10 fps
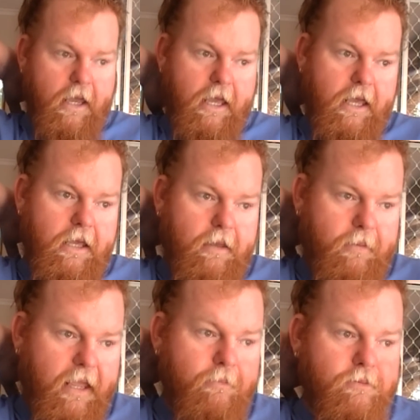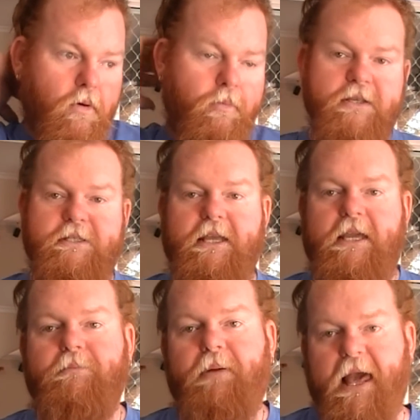it becomes more present
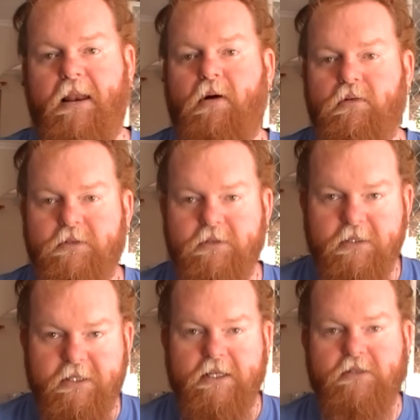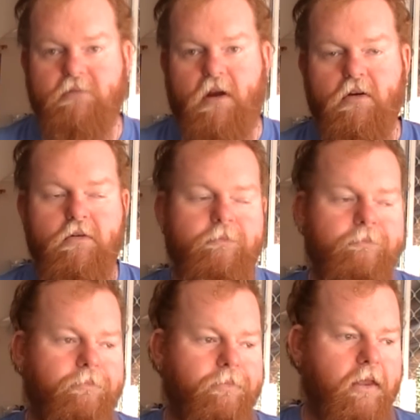in pale malts, 6-row,
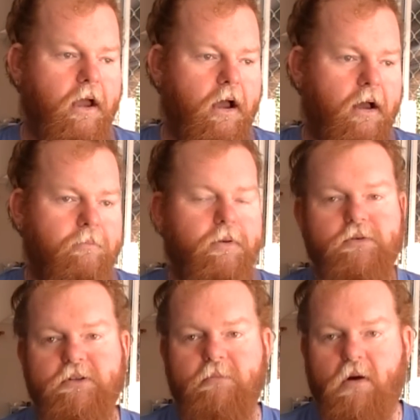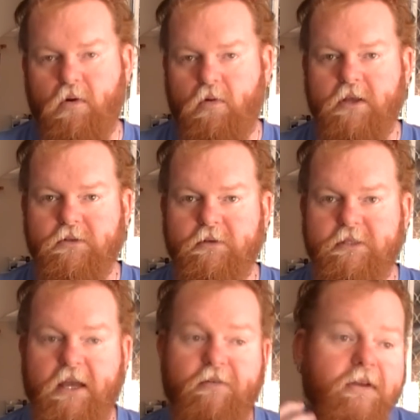Pilsner malt, all that sort of
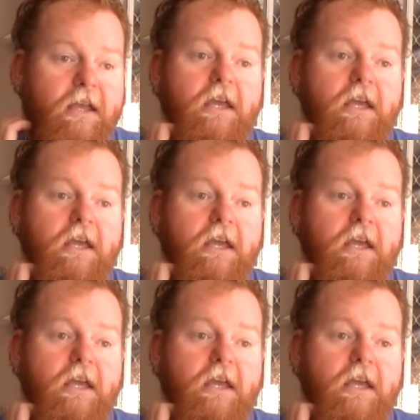stuff.